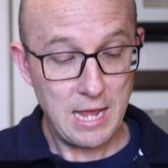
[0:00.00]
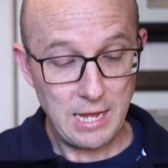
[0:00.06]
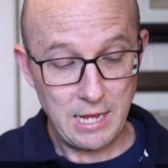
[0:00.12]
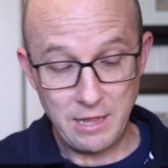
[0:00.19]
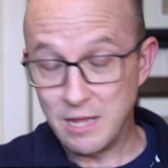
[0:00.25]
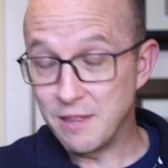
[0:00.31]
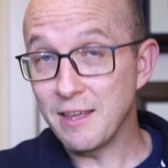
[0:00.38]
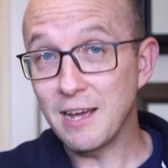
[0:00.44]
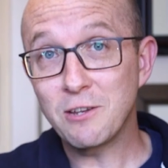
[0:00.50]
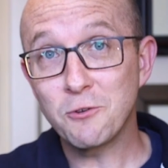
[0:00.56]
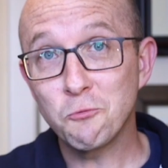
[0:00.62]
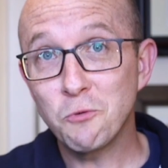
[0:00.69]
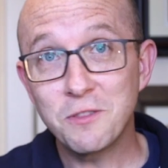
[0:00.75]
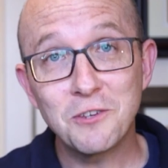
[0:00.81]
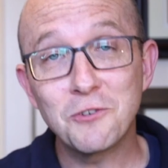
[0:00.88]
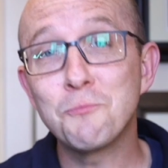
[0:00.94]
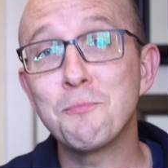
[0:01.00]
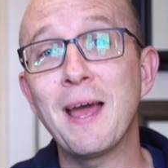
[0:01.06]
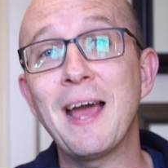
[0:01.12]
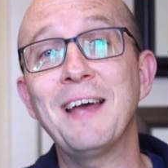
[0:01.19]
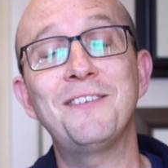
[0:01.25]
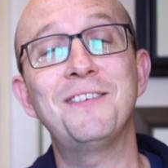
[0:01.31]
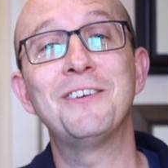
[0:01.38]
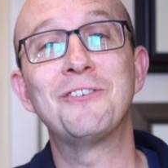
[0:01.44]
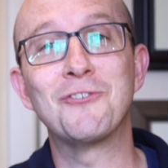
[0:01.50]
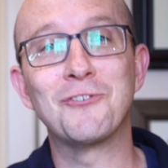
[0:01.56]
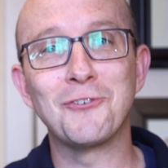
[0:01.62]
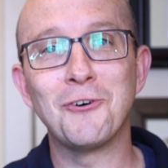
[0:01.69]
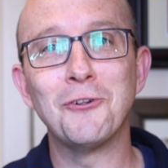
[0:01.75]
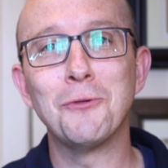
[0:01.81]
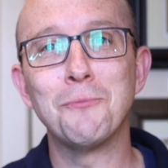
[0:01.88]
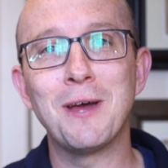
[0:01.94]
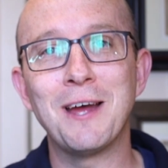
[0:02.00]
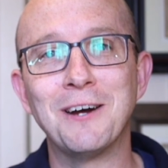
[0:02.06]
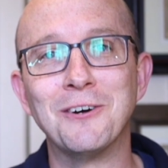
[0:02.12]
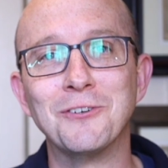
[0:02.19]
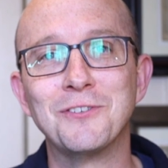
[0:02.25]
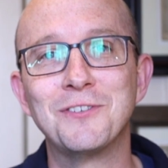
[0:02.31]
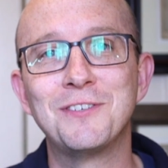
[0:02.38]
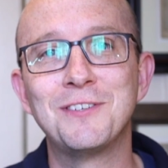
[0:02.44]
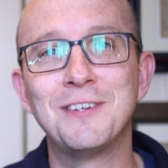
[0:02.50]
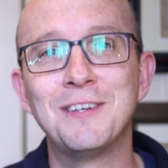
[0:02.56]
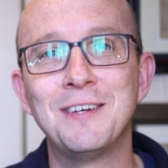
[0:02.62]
And that is what this passage is all about.